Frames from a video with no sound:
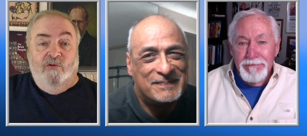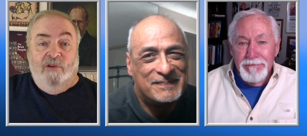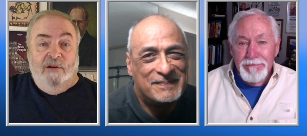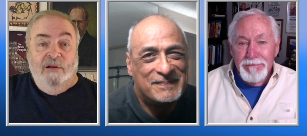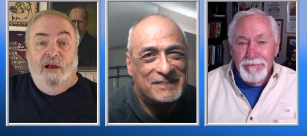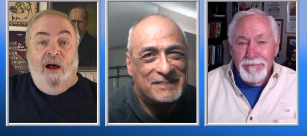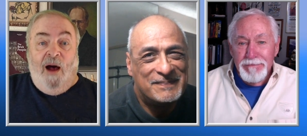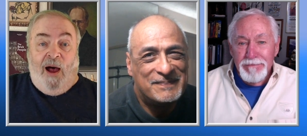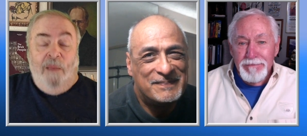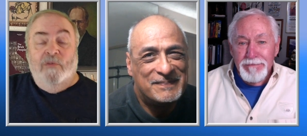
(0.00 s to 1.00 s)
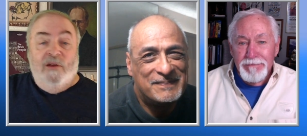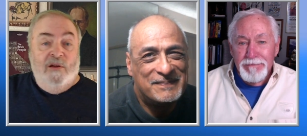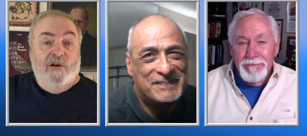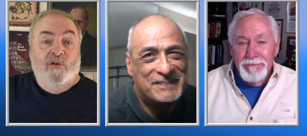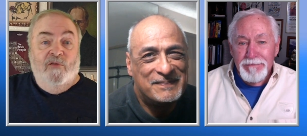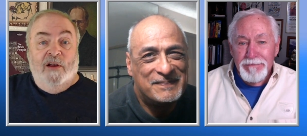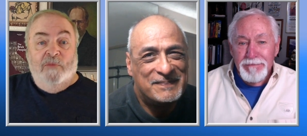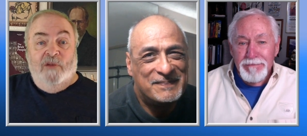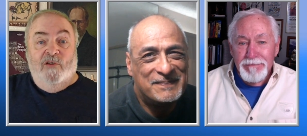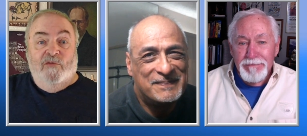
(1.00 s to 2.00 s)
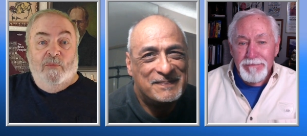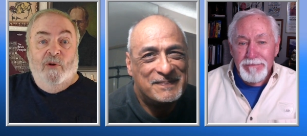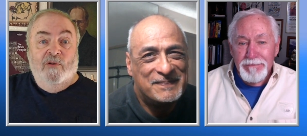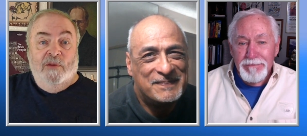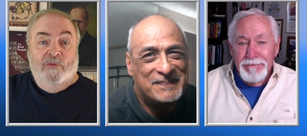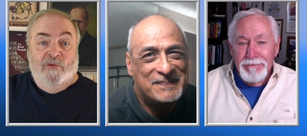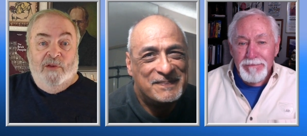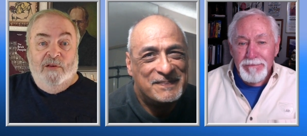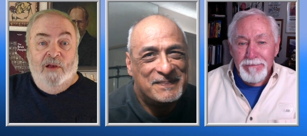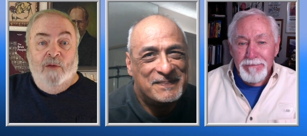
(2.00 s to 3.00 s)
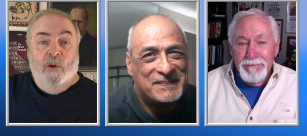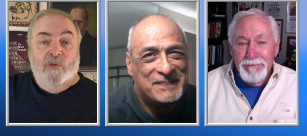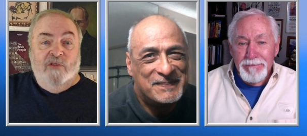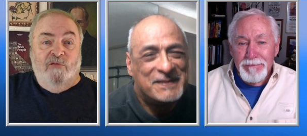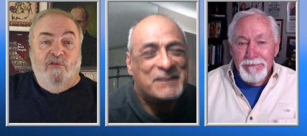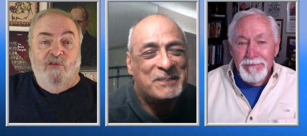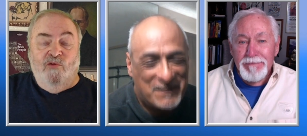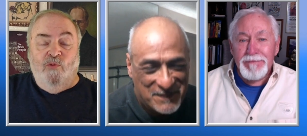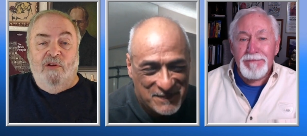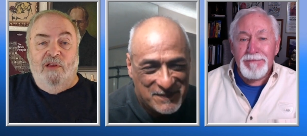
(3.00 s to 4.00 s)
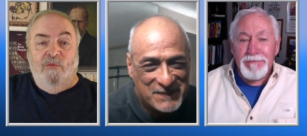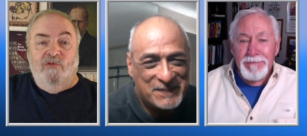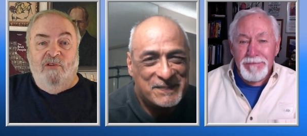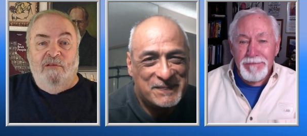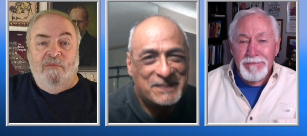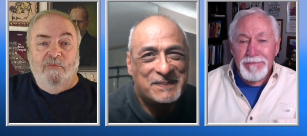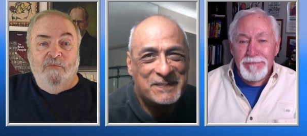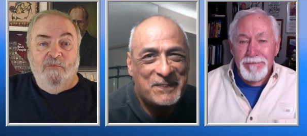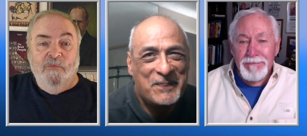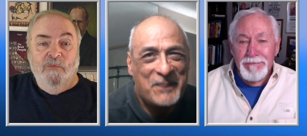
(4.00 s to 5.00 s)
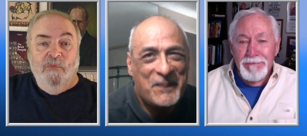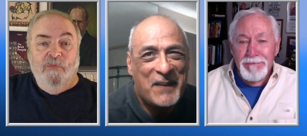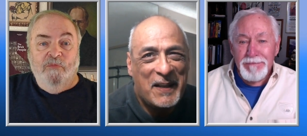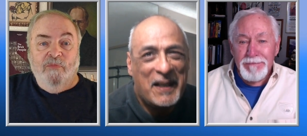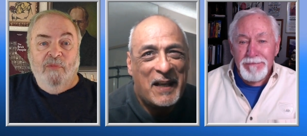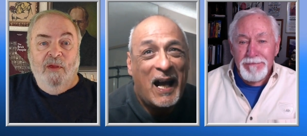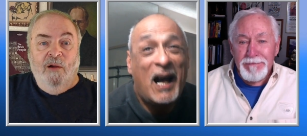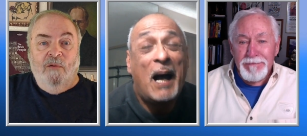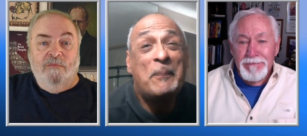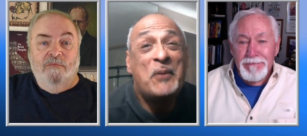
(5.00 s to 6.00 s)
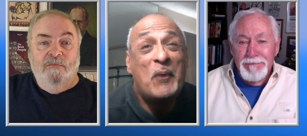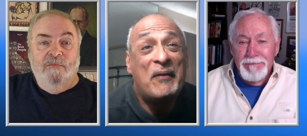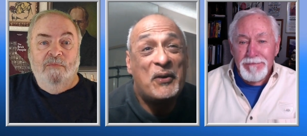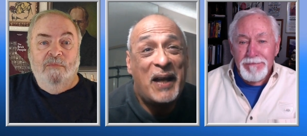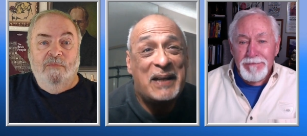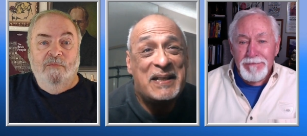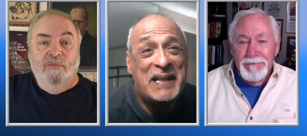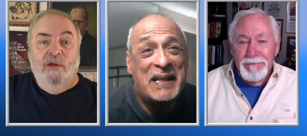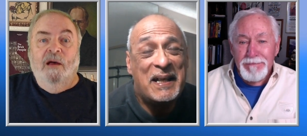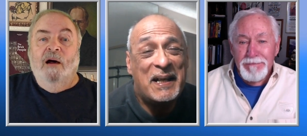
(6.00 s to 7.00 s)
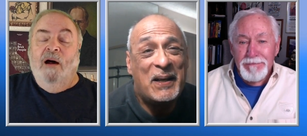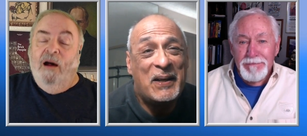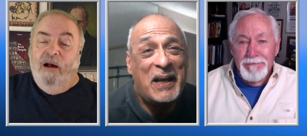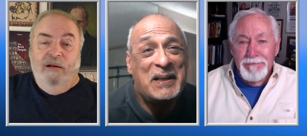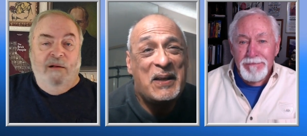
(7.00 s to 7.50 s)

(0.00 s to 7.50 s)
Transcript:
Speaker 1: here. I'm gonna go find myself a bogey movie. What was that first one he was in?
Speaker 2: uh, up the river, 19, uh,